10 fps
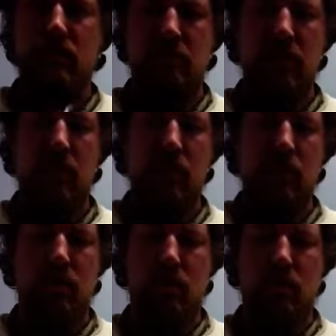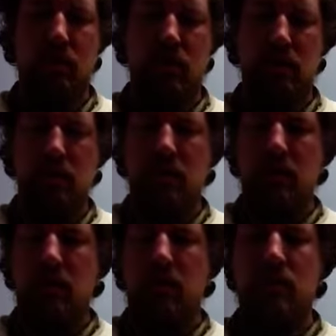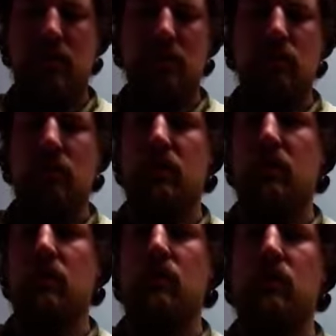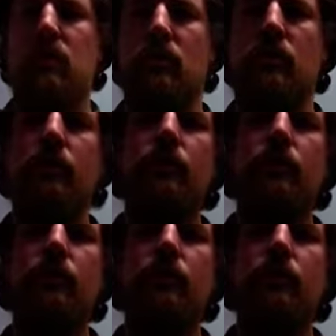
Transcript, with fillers: is the power in, in what they can do.